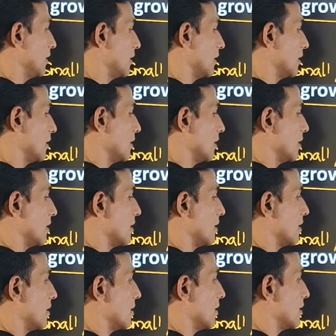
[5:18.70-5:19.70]
So
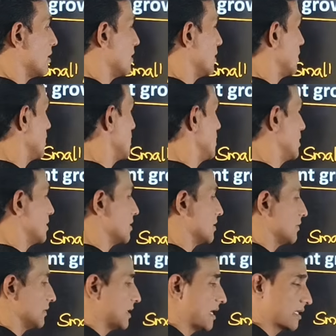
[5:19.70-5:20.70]
they are
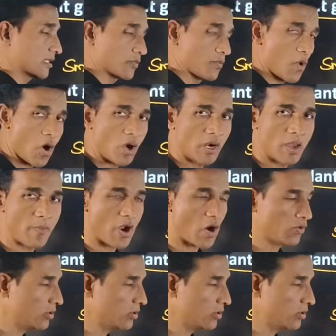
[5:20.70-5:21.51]
very simple.